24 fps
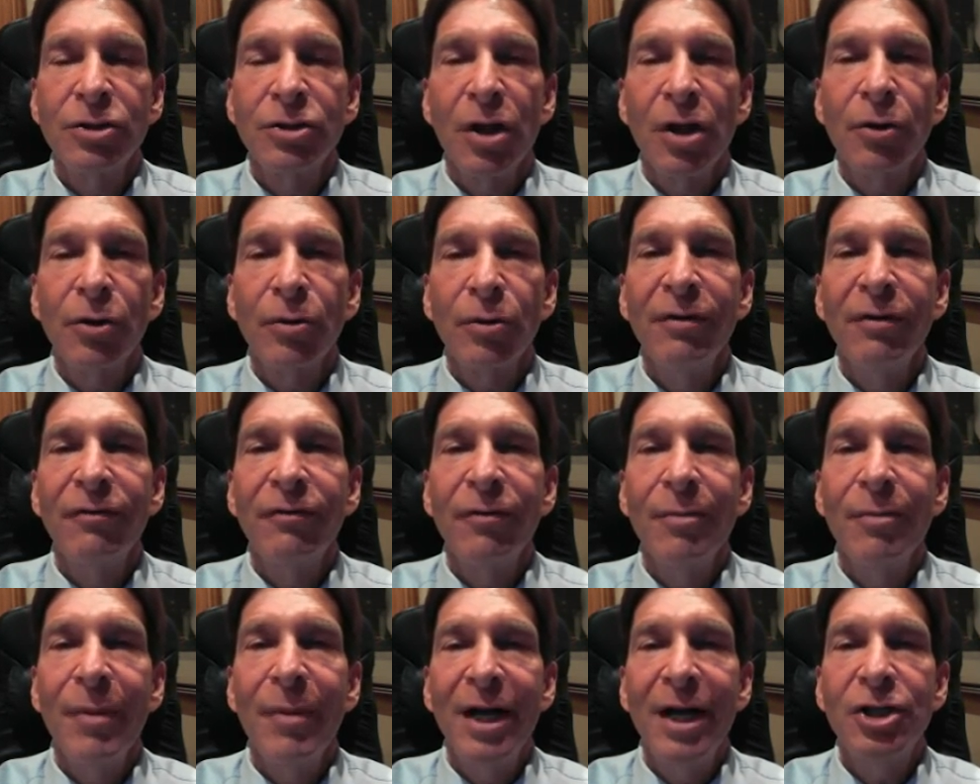There's
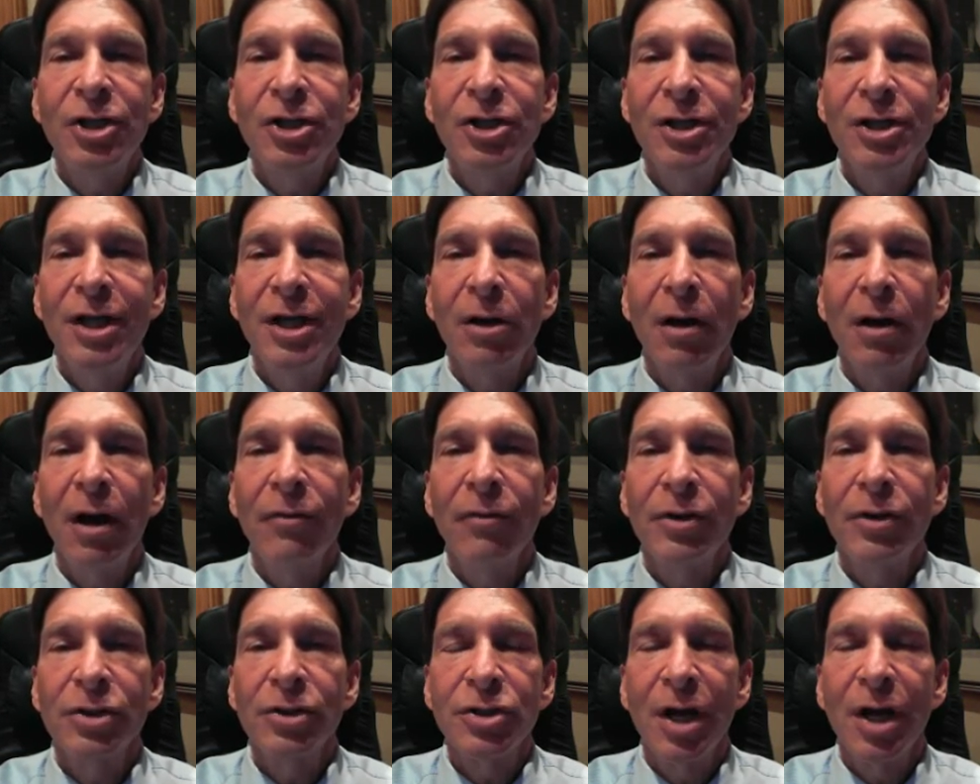other information
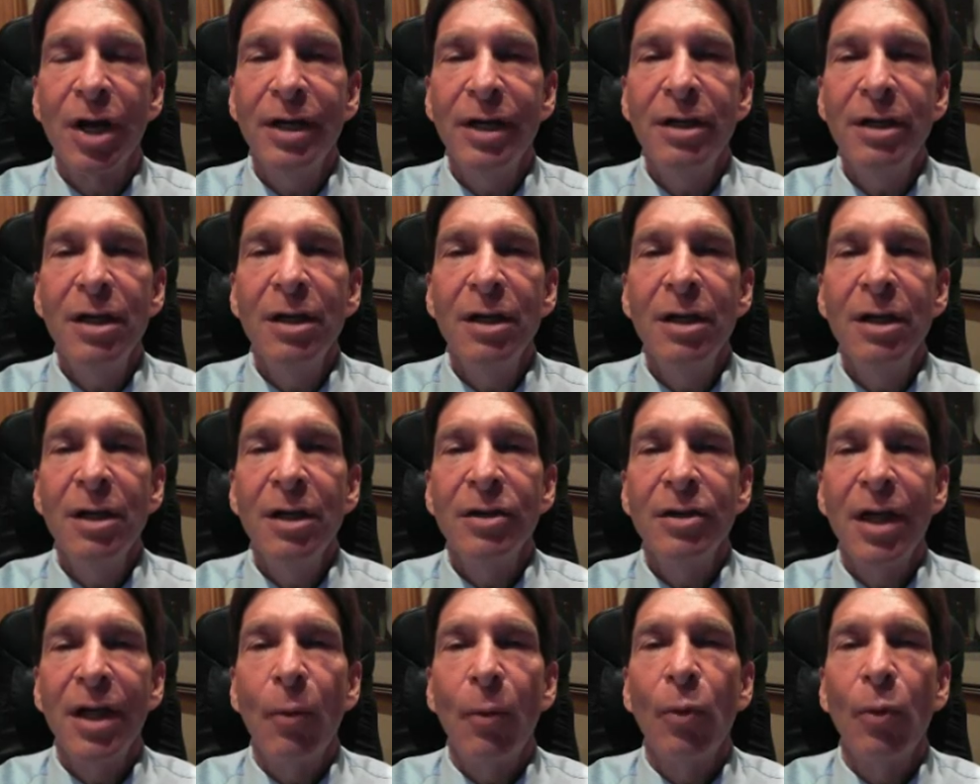here on the site
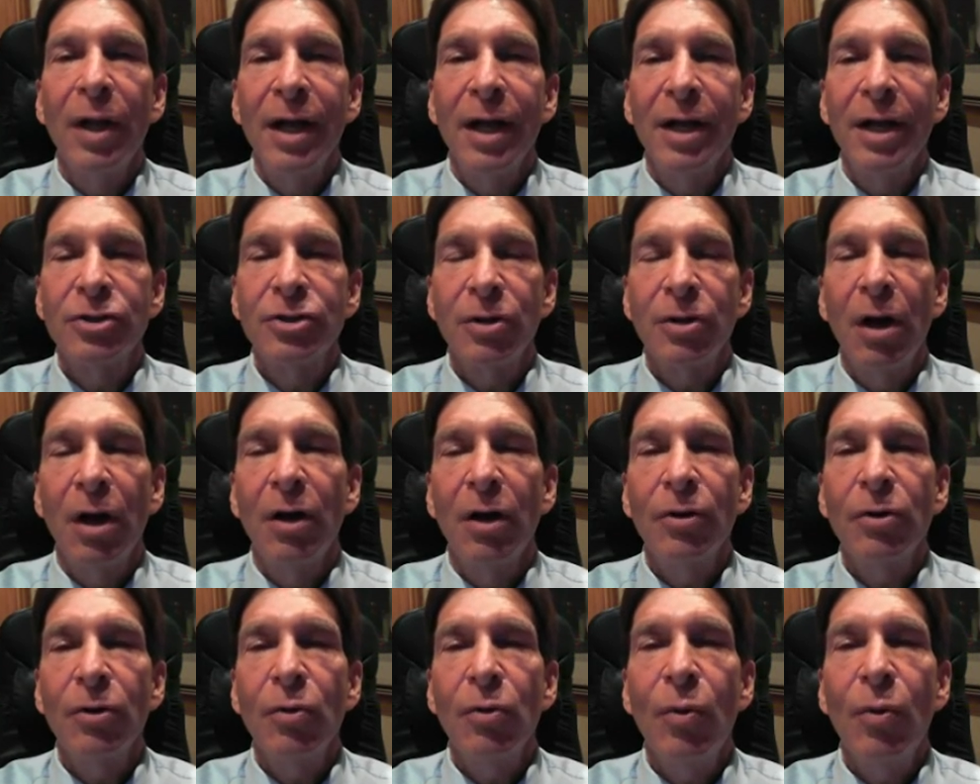that will
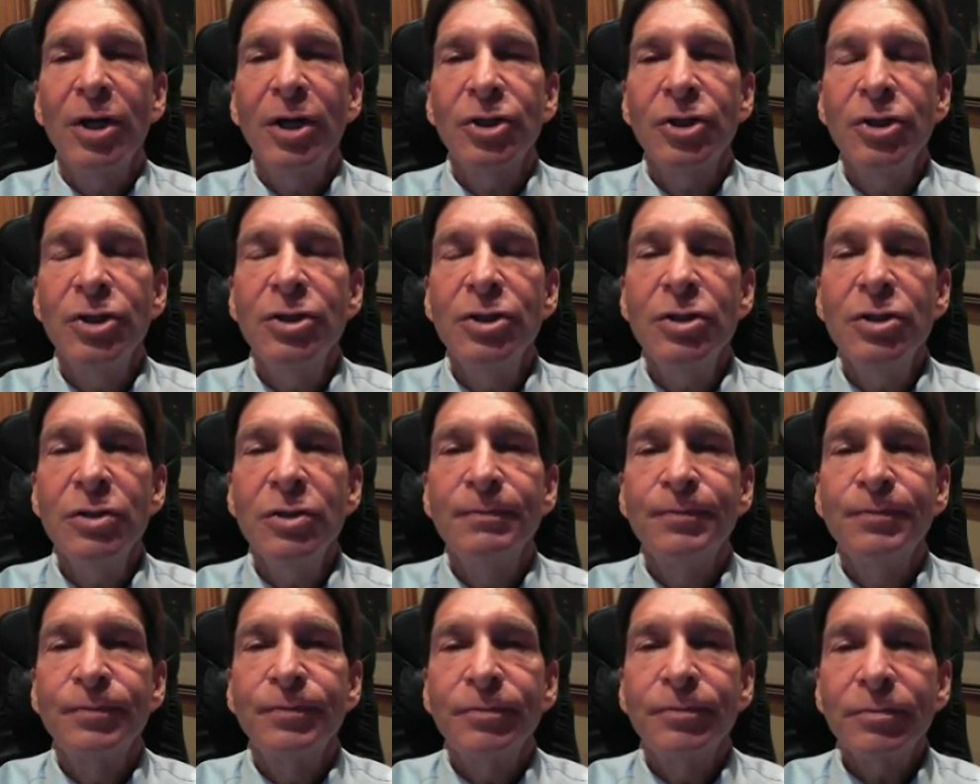answer other
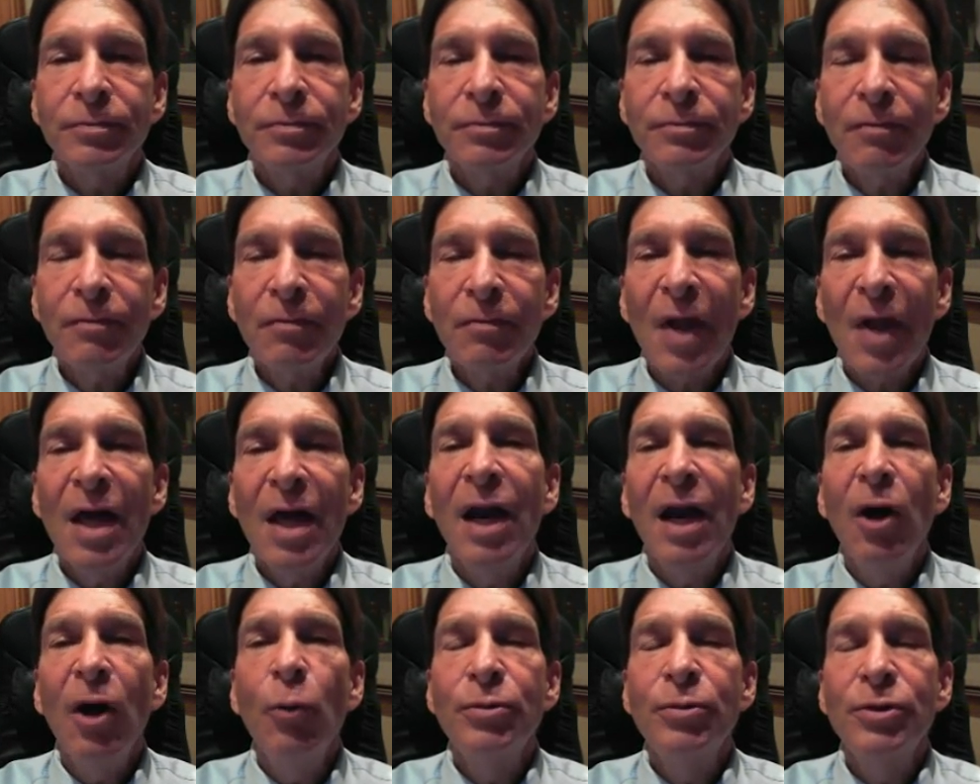questions,
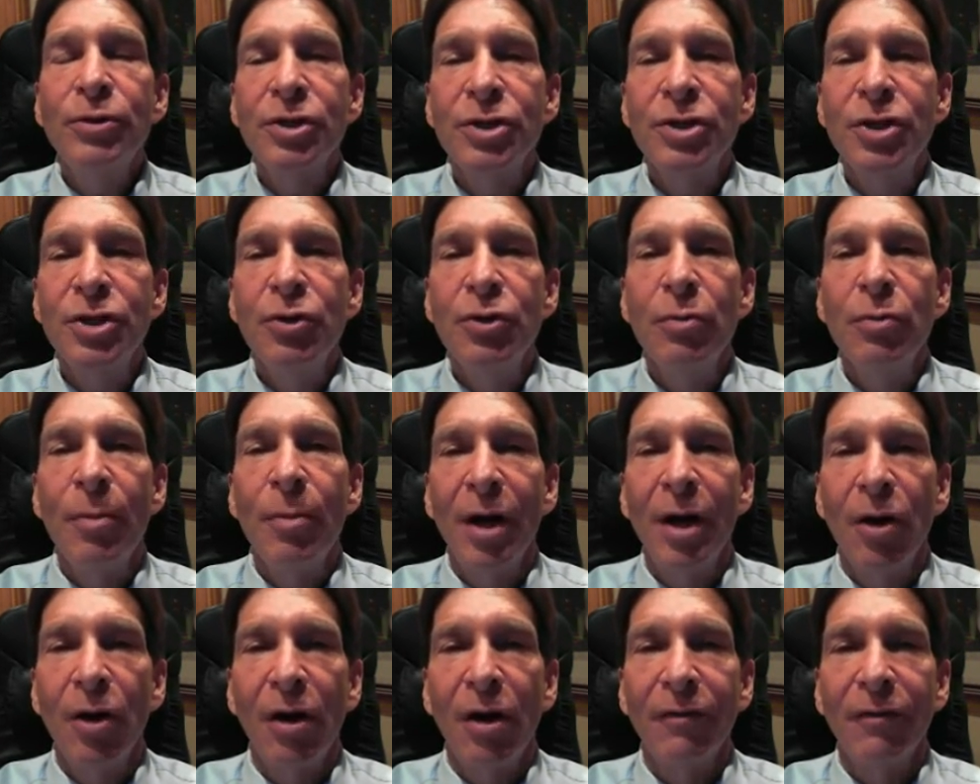and I hope to see
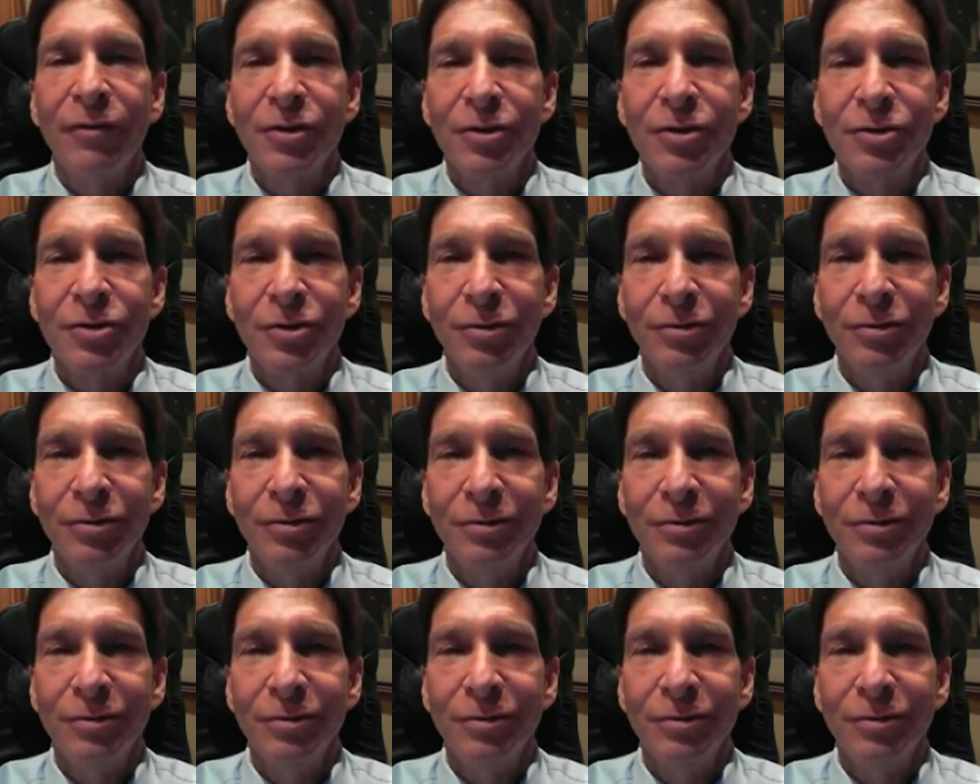you in my office